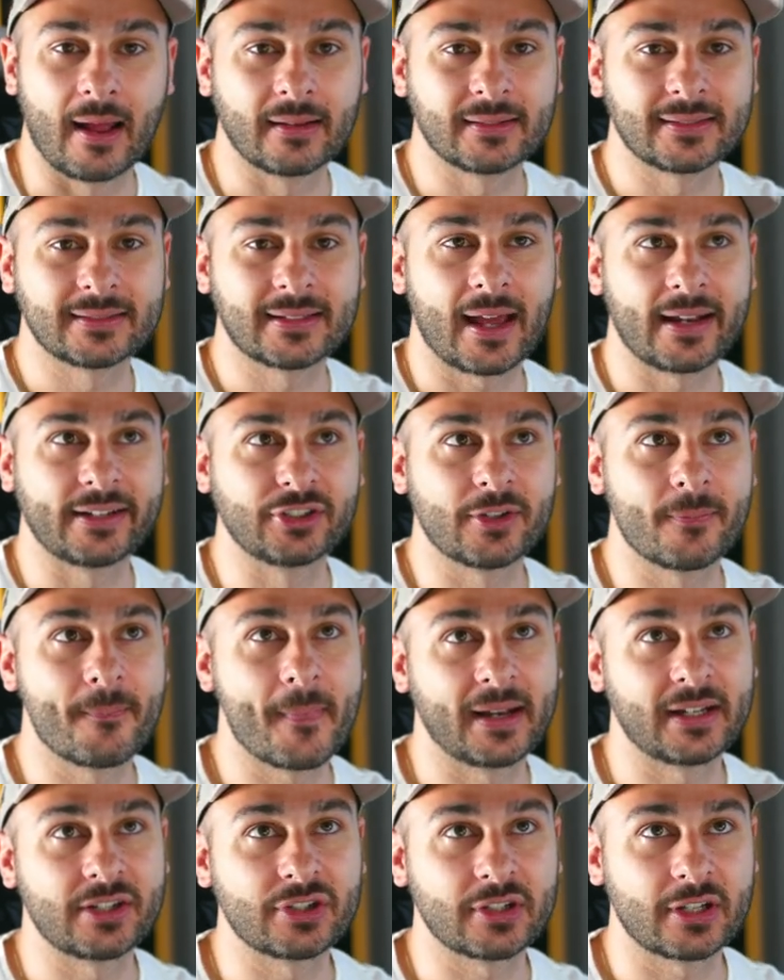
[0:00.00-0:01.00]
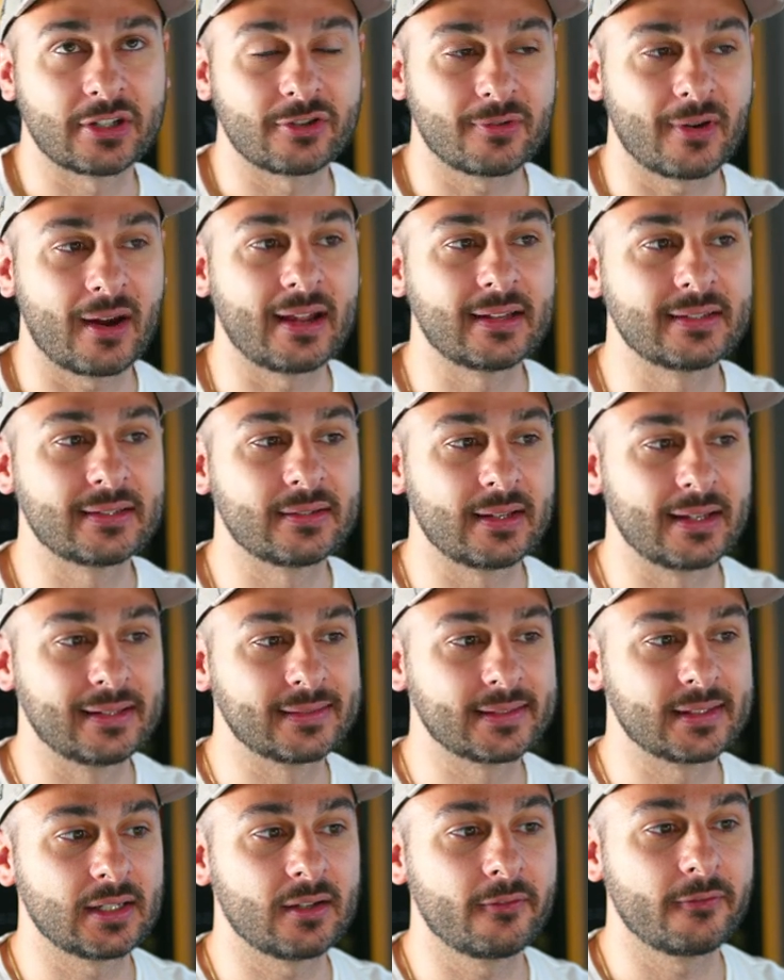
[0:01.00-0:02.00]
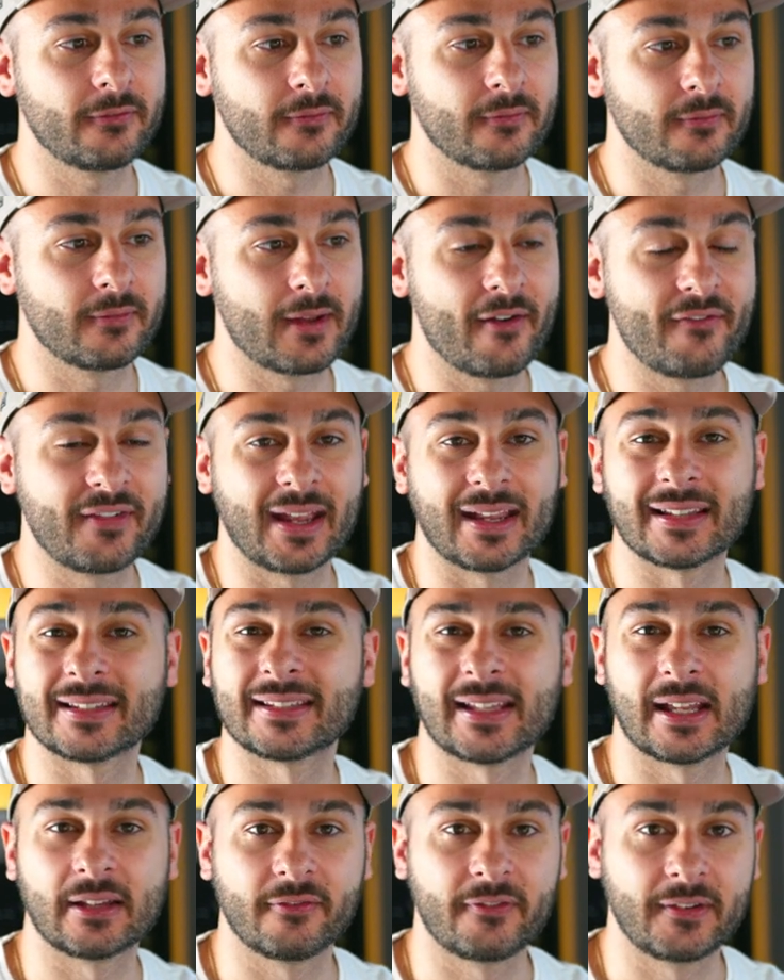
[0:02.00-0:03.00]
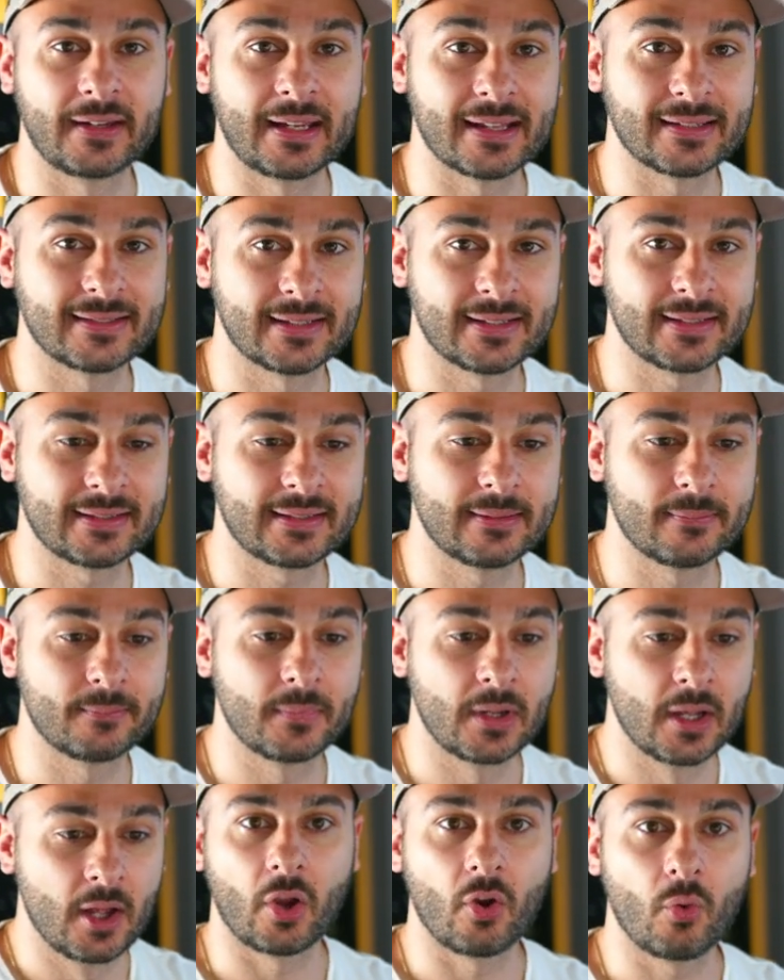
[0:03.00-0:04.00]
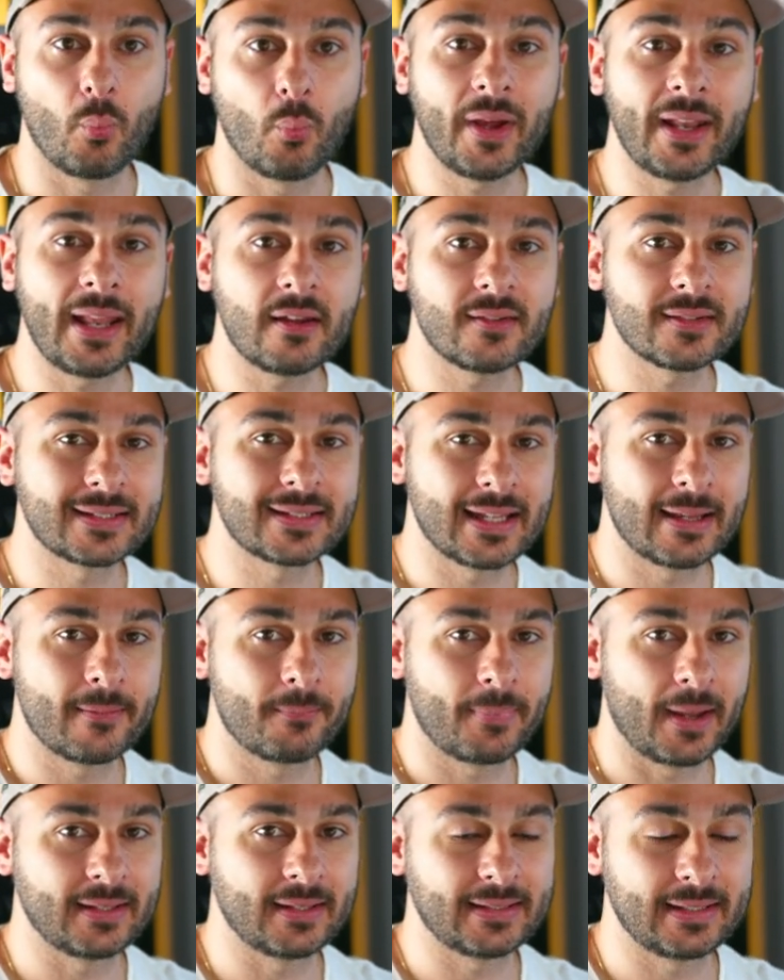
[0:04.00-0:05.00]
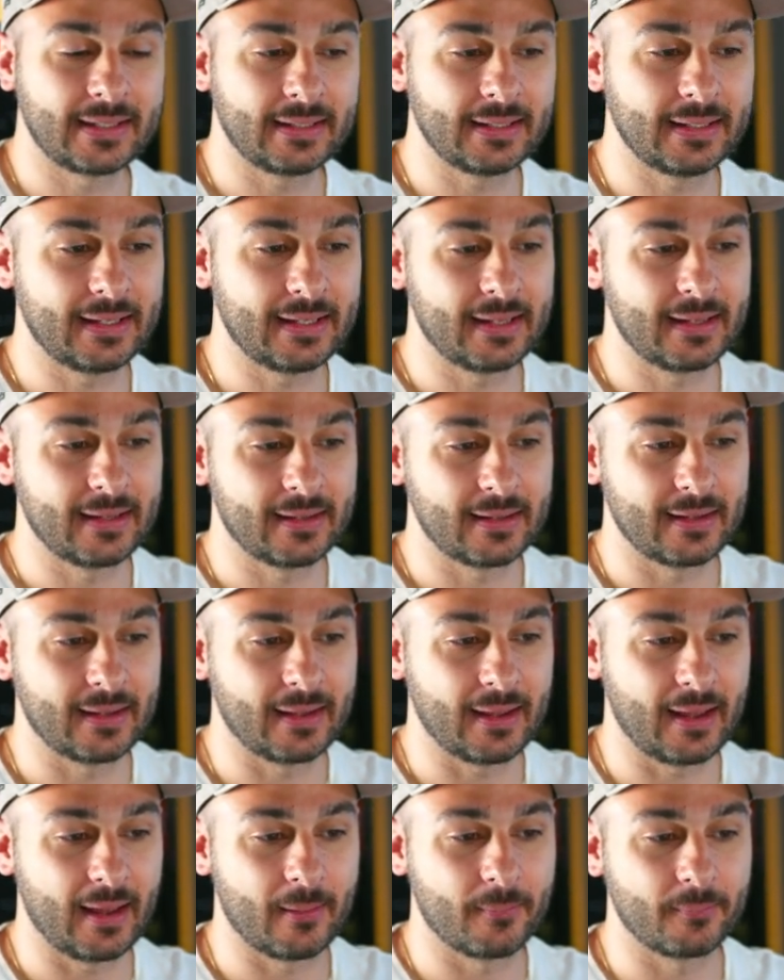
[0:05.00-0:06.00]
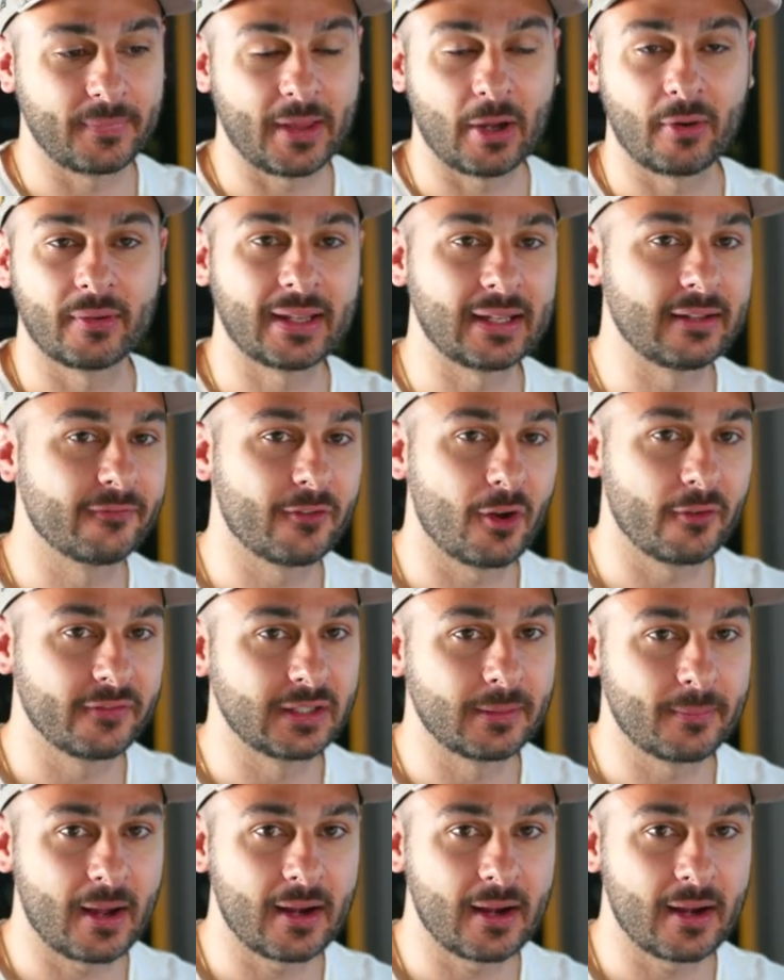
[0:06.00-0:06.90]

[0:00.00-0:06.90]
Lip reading: are starting to manage their trades instead of having a set and forget system where they'll set basically, they'll get involved